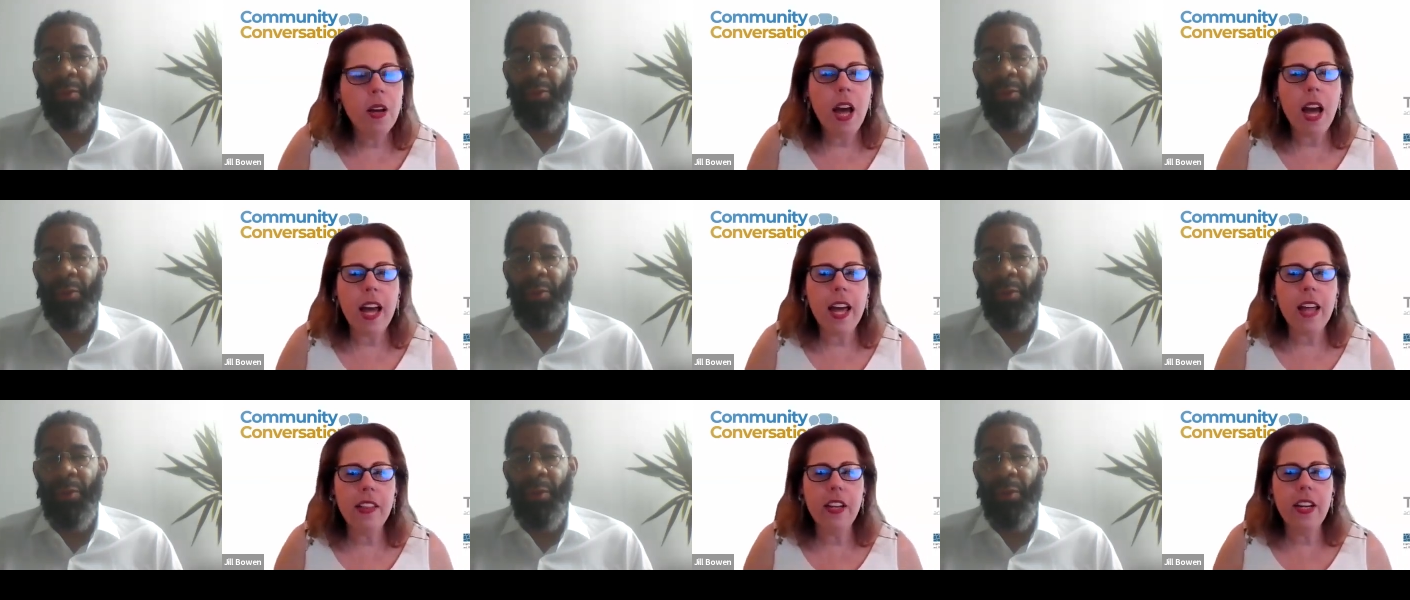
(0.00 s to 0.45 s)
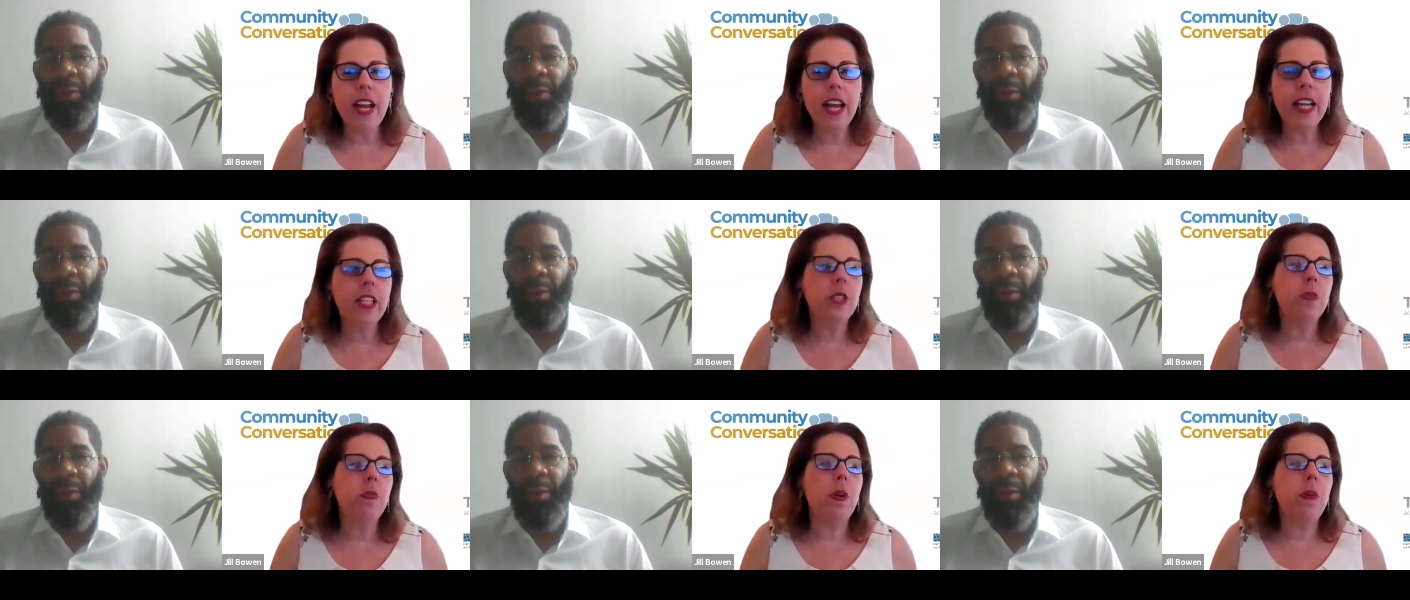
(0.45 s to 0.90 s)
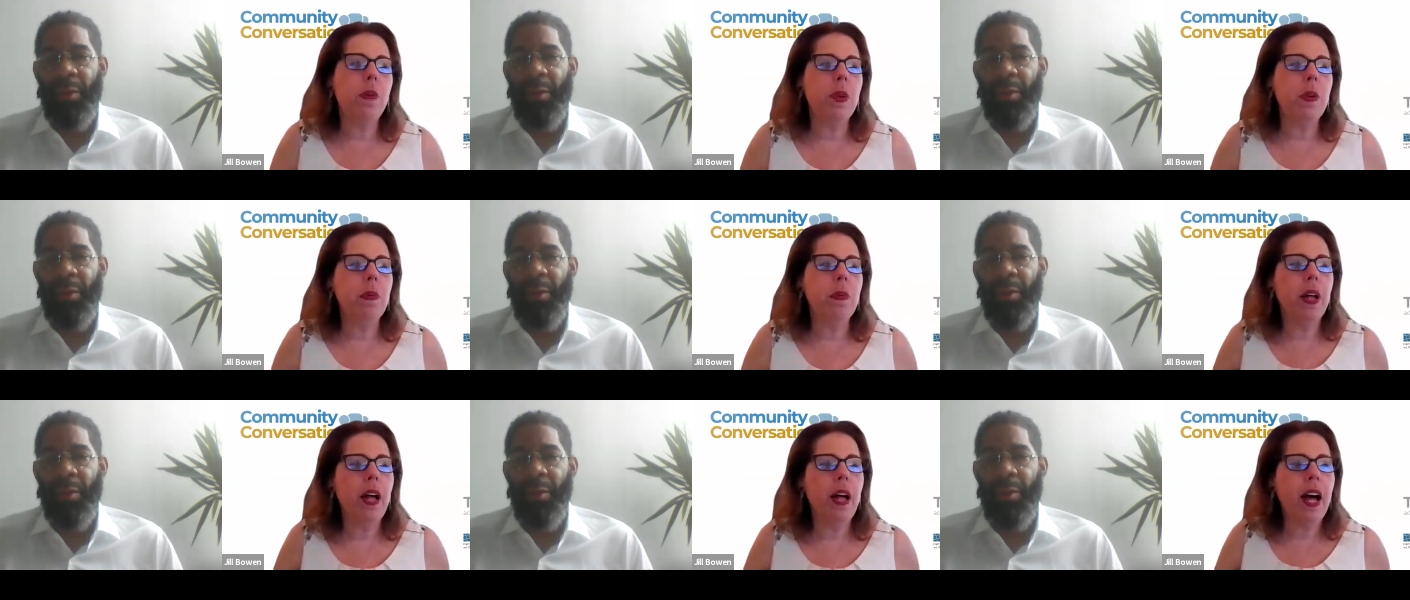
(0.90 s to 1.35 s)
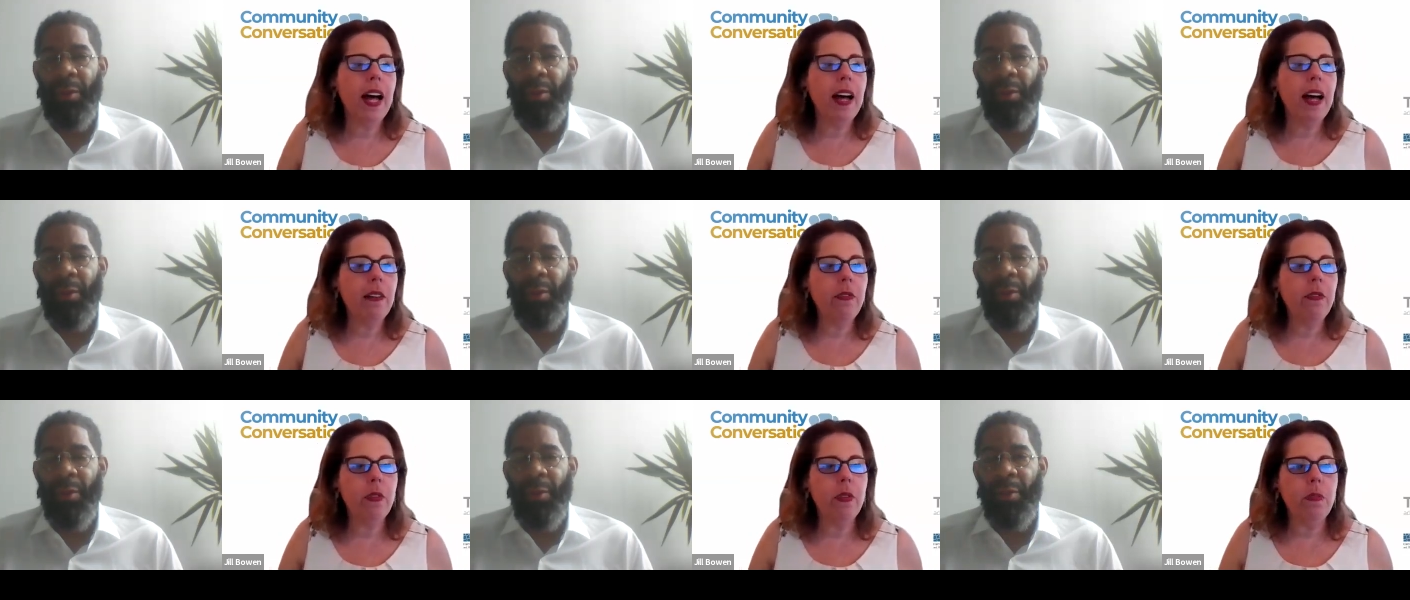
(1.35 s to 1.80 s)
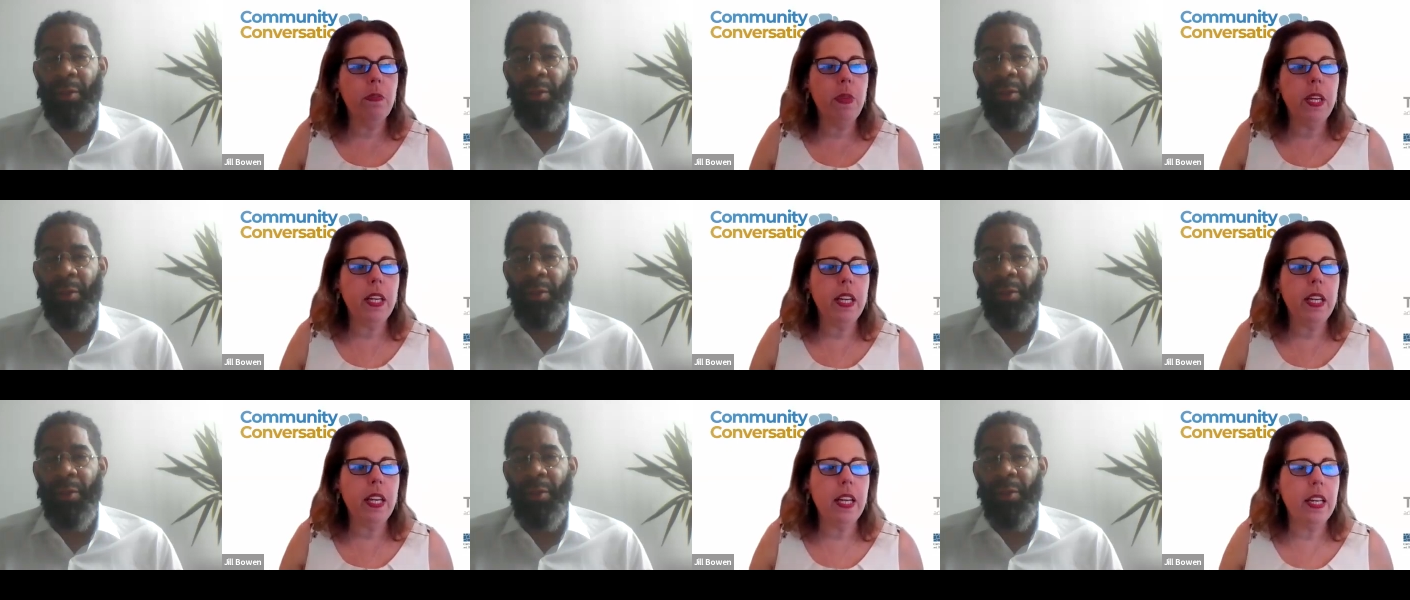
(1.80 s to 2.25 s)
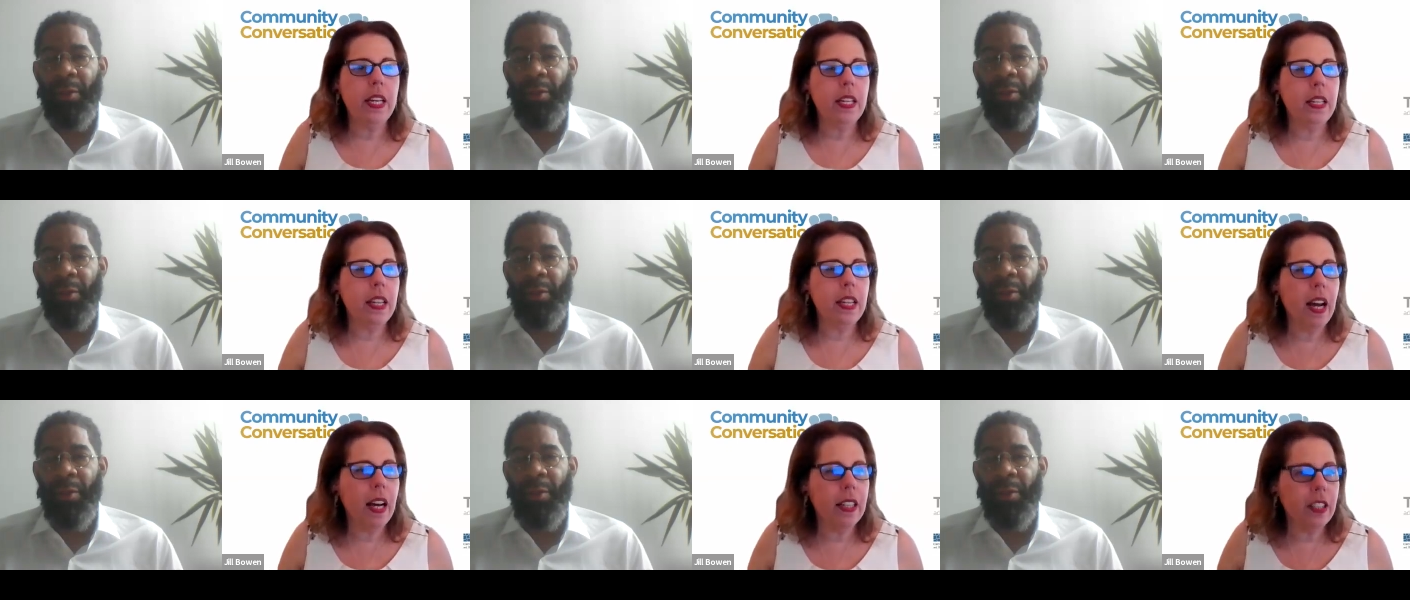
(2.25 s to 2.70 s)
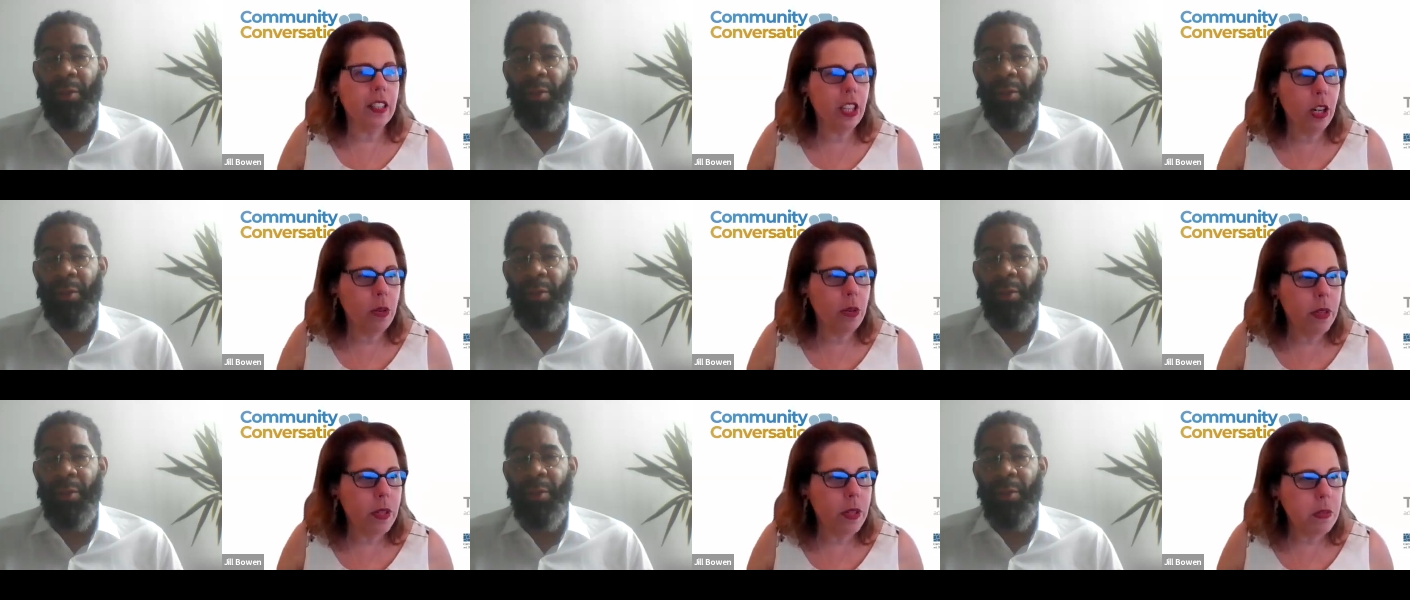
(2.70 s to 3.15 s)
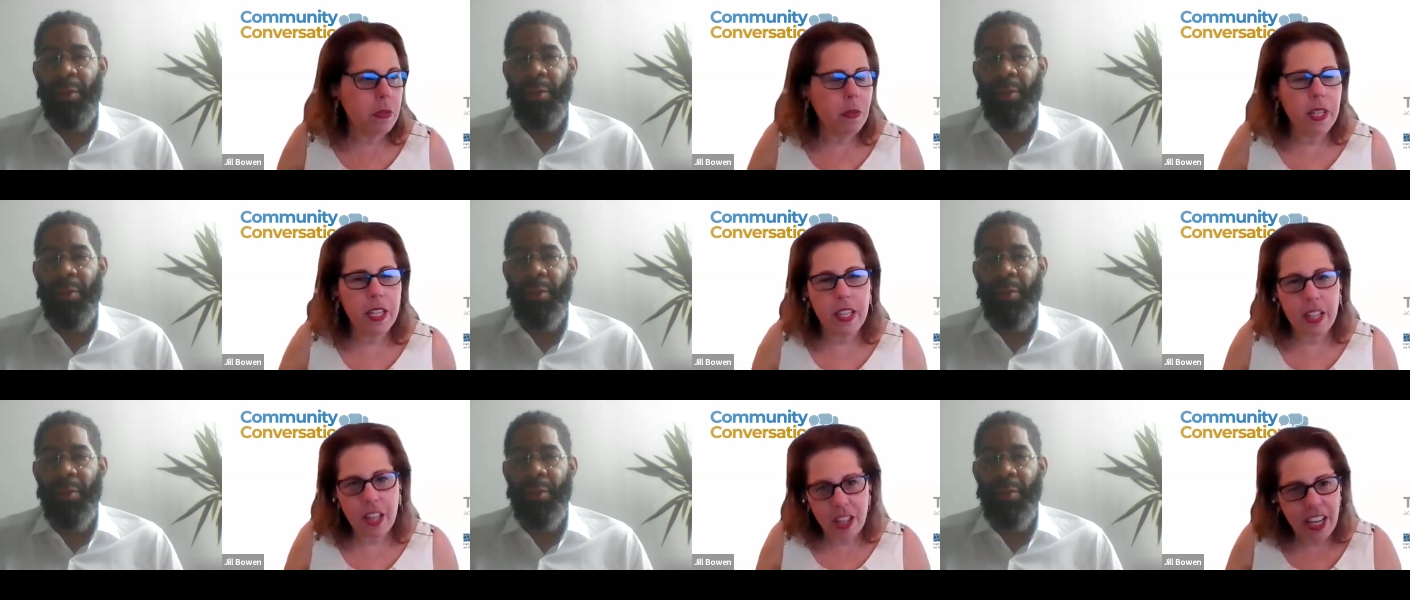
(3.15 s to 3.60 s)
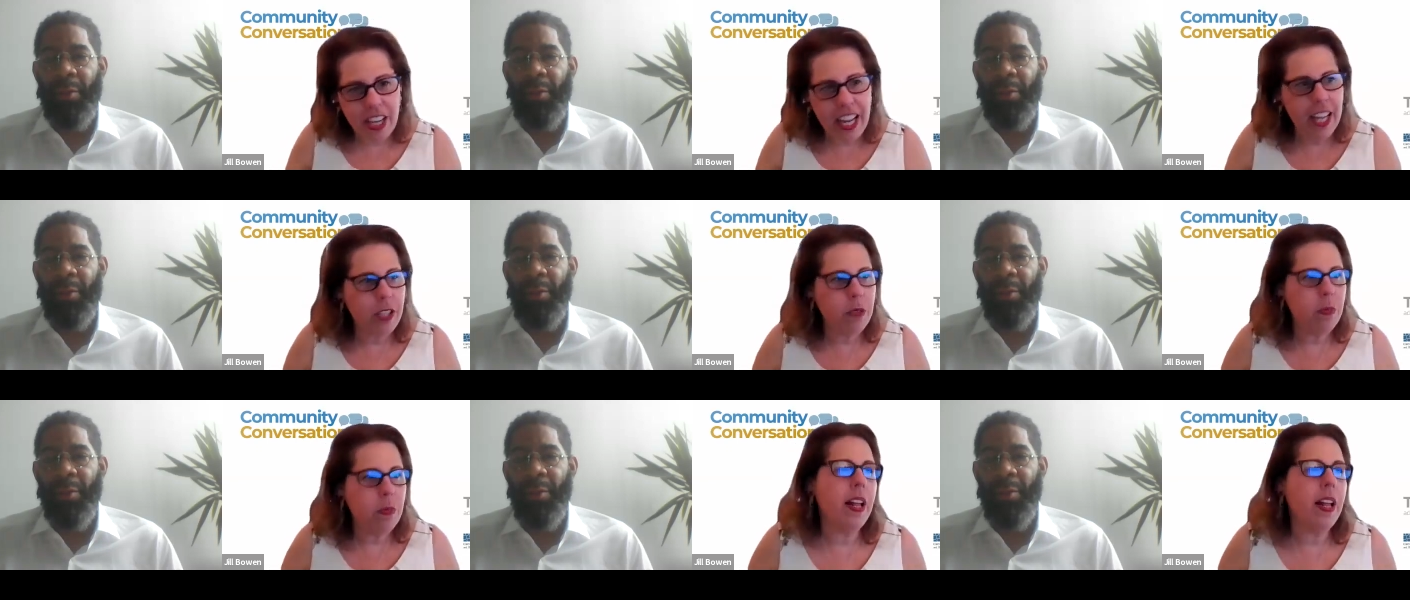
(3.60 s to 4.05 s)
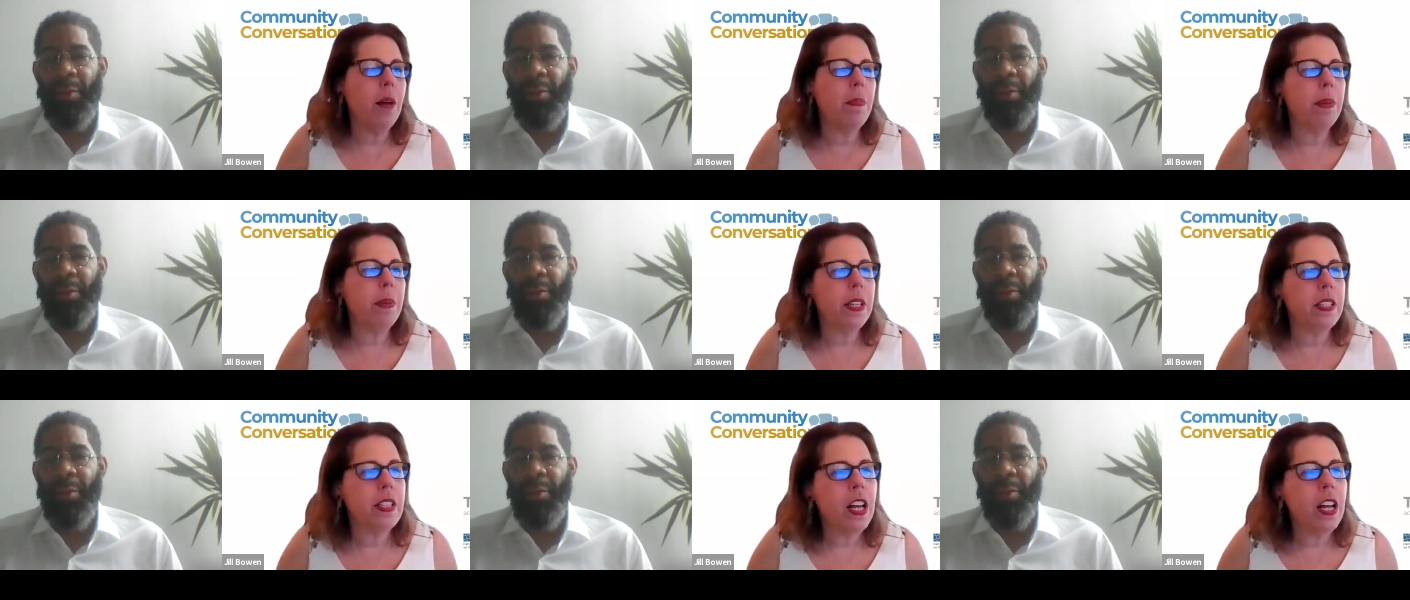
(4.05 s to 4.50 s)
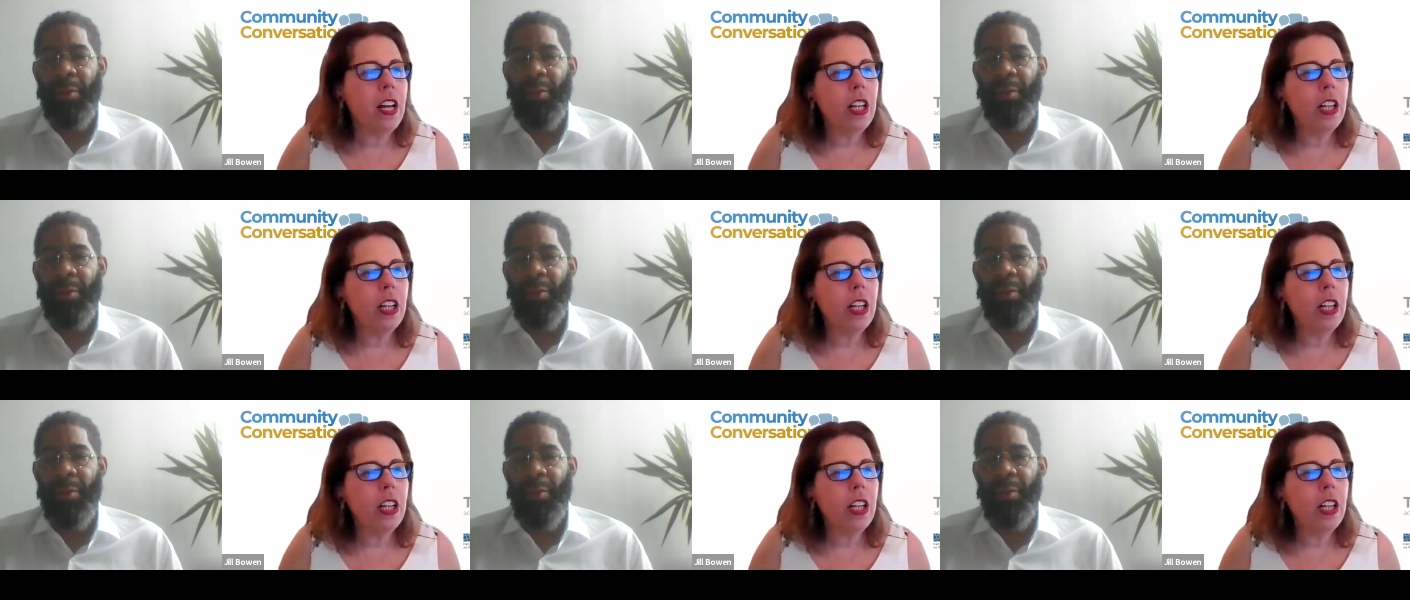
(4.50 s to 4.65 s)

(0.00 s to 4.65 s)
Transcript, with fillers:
Speaker 1: And the next one we will have will be in October when another guest will help us